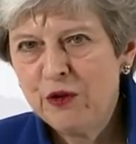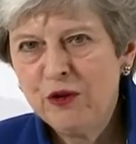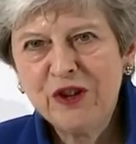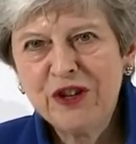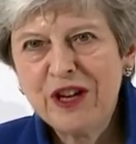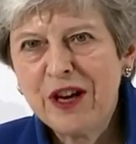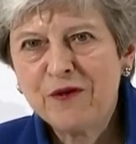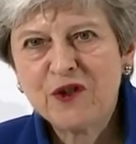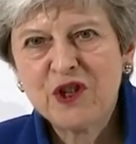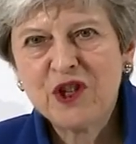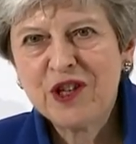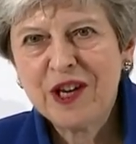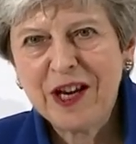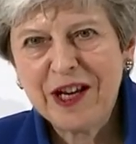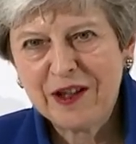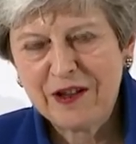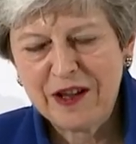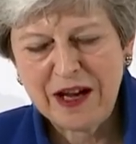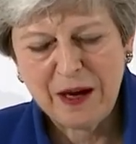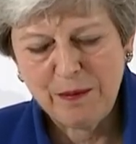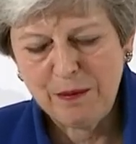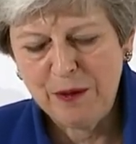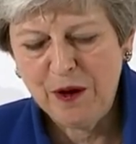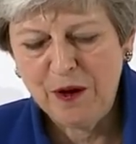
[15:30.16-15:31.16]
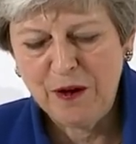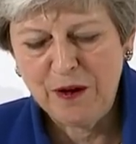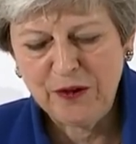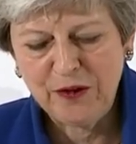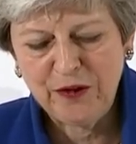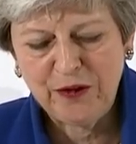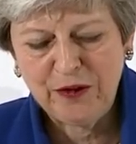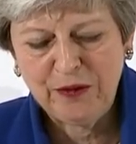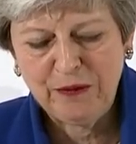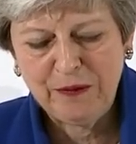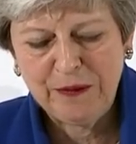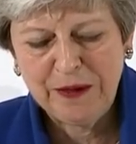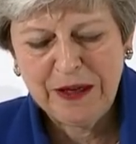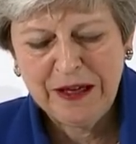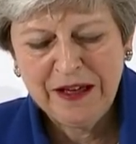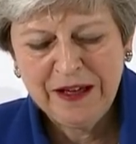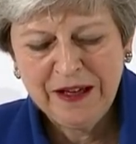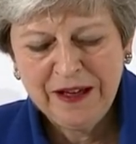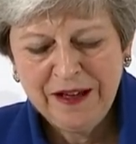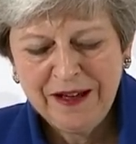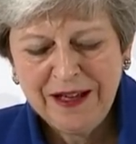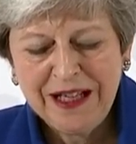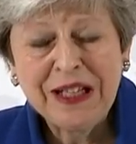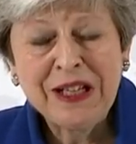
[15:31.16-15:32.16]
We do not have to take that path.
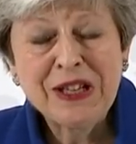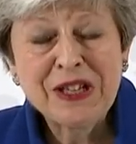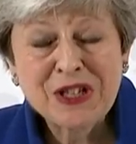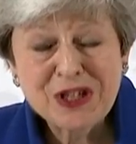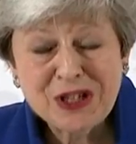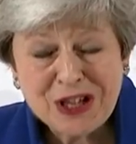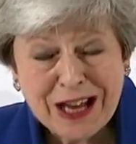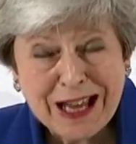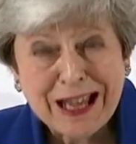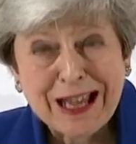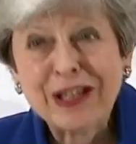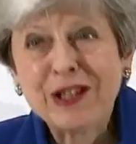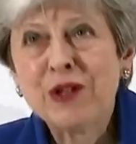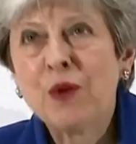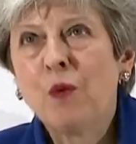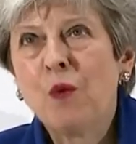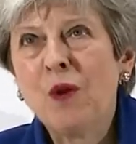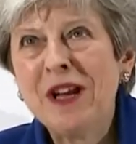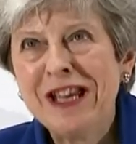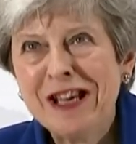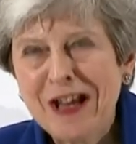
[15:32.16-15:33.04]
Instead,